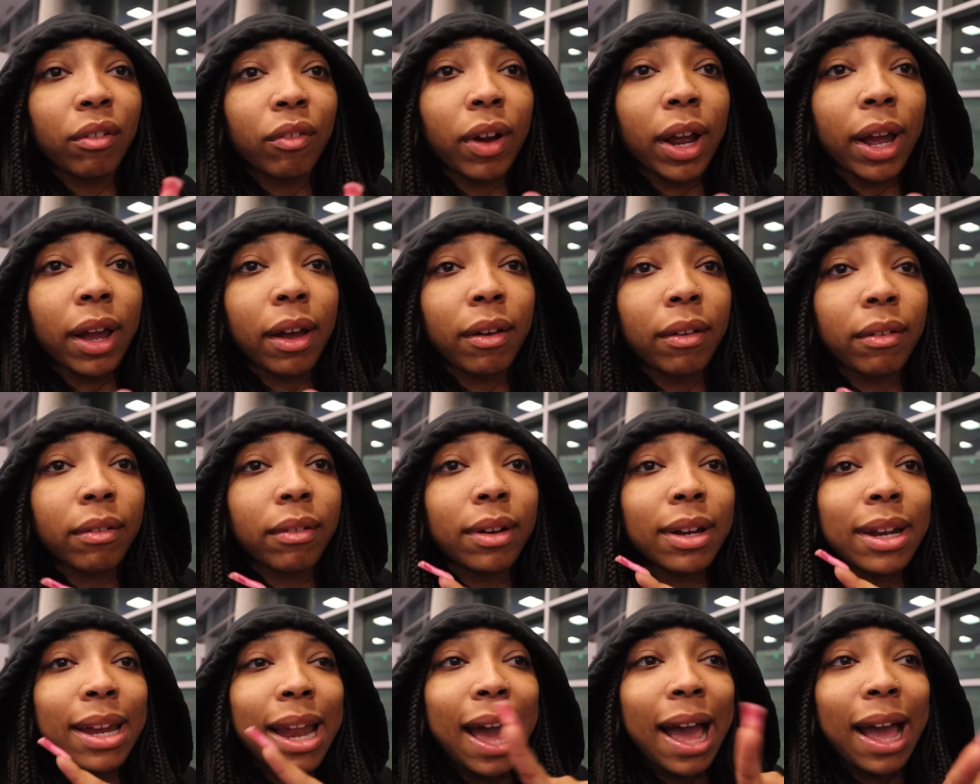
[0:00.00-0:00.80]

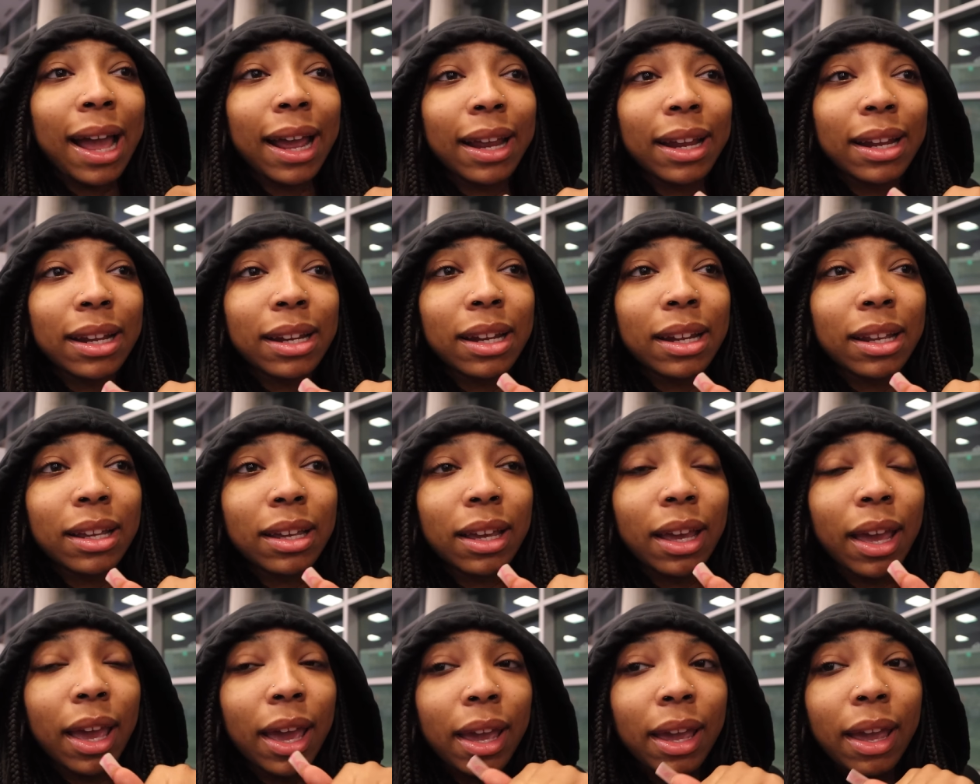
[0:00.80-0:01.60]
around 9
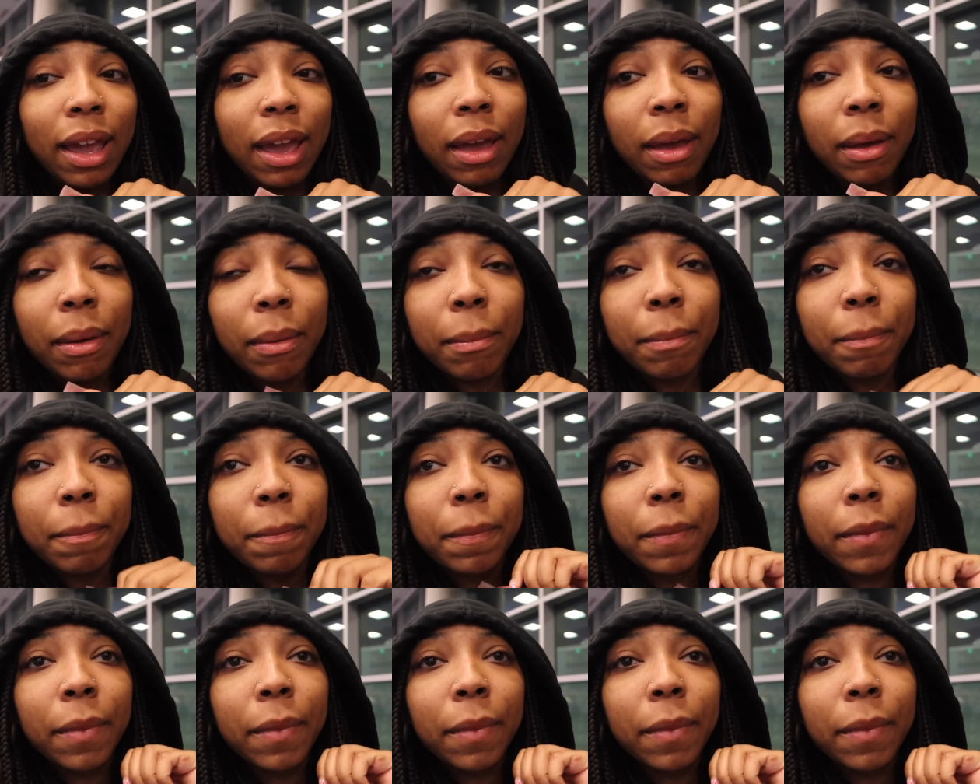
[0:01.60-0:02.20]
a.m.